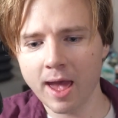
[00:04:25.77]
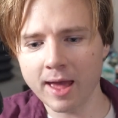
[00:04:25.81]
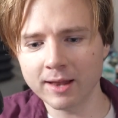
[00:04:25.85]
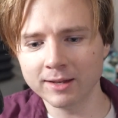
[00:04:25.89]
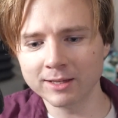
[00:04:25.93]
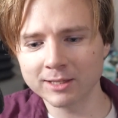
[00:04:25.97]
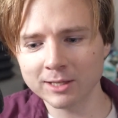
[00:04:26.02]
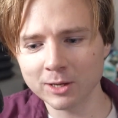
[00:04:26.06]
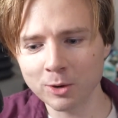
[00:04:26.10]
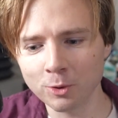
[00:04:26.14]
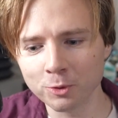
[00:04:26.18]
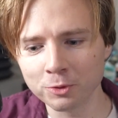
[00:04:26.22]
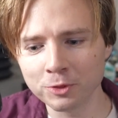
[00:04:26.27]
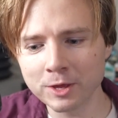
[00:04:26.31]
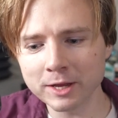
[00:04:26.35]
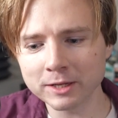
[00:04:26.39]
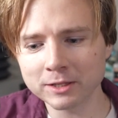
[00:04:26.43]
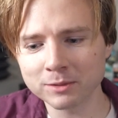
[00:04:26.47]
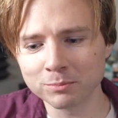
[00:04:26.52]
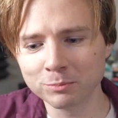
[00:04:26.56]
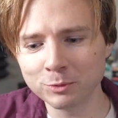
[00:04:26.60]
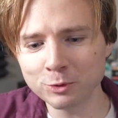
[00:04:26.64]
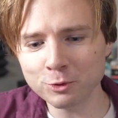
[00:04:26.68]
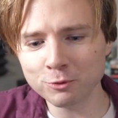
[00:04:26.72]
And so
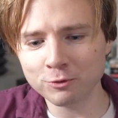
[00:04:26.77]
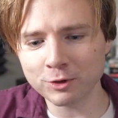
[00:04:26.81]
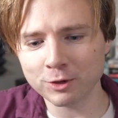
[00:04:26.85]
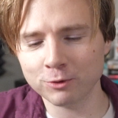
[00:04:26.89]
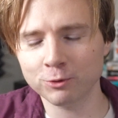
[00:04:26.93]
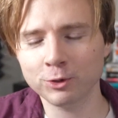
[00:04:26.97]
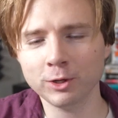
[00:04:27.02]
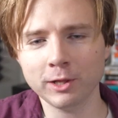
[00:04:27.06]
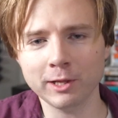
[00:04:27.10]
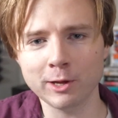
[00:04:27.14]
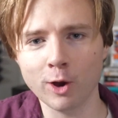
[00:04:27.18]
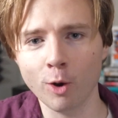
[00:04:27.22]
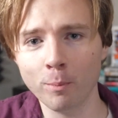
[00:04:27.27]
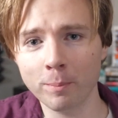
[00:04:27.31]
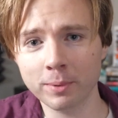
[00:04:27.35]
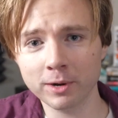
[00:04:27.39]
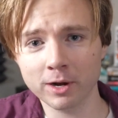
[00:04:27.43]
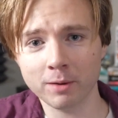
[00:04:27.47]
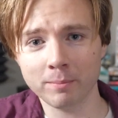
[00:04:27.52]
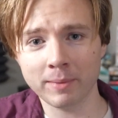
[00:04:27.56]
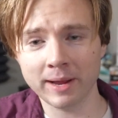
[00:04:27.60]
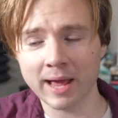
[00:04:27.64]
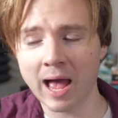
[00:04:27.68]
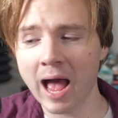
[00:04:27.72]
this movie really
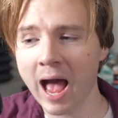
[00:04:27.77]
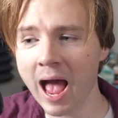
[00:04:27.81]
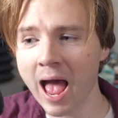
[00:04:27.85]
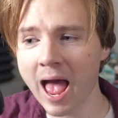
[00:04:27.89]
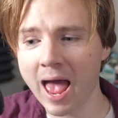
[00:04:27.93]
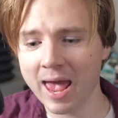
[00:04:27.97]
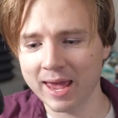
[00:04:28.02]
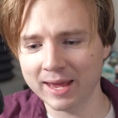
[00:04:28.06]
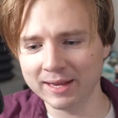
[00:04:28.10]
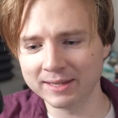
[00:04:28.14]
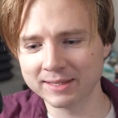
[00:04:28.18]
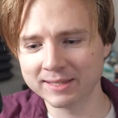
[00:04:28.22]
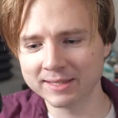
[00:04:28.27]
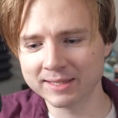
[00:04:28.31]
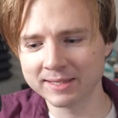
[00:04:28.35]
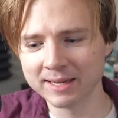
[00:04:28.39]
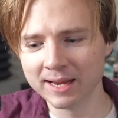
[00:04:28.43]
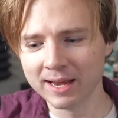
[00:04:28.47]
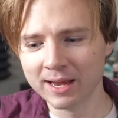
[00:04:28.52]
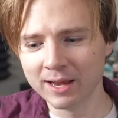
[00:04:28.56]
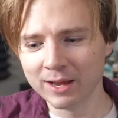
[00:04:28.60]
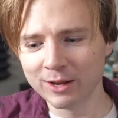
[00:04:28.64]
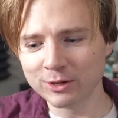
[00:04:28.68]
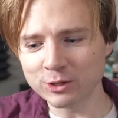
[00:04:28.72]
opened up my eyes
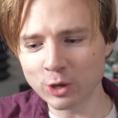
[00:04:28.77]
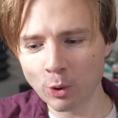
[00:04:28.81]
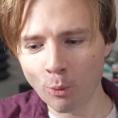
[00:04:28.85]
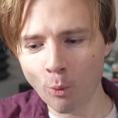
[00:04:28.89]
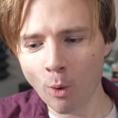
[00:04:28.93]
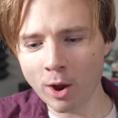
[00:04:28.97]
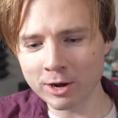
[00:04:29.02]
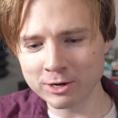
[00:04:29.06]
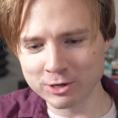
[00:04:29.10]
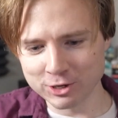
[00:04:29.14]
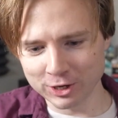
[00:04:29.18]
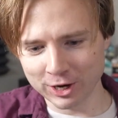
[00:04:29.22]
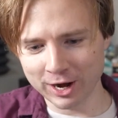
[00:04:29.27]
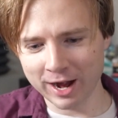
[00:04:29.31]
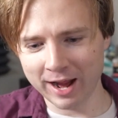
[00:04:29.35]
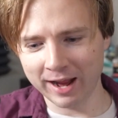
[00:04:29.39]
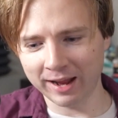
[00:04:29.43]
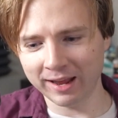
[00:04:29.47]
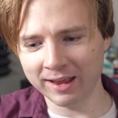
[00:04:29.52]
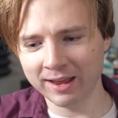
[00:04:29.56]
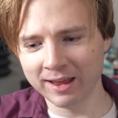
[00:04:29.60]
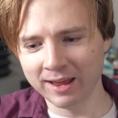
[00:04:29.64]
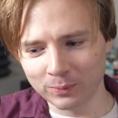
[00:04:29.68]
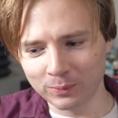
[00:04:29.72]
to
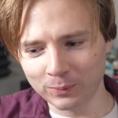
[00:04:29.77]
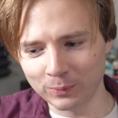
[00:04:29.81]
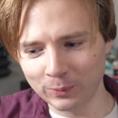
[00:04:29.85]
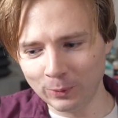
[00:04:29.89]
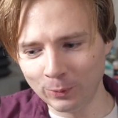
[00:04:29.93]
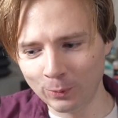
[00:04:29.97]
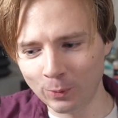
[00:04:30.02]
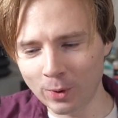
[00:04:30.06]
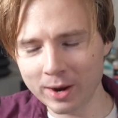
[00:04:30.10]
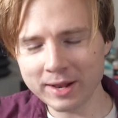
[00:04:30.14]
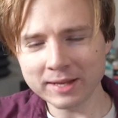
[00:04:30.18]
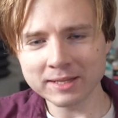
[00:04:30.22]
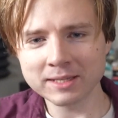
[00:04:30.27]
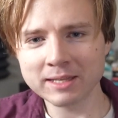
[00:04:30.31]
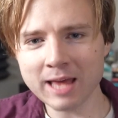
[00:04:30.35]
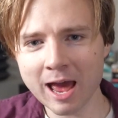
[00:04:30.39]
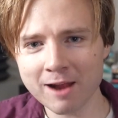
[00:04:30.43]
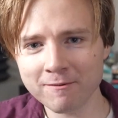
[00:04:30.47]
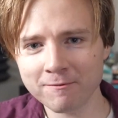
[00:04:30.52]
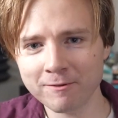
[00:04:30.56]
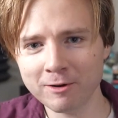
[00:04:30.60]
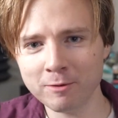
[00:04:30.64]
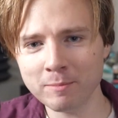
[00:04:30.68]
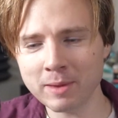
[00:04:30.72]
wondering, what is
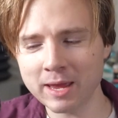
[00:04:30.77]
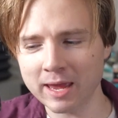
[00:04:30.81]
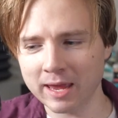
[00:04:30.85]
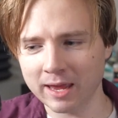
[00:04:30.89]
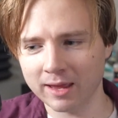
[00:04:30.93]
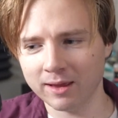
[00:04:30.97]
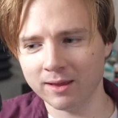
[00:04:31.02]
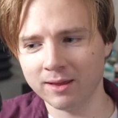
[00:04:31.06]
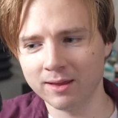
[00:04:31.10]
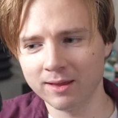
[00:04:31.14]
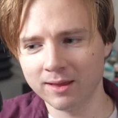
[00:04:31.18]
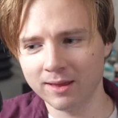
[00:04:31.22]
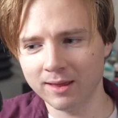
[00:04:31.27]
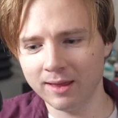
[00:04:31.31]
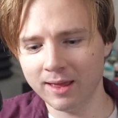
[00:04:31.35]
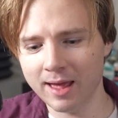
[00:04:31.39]
that for me?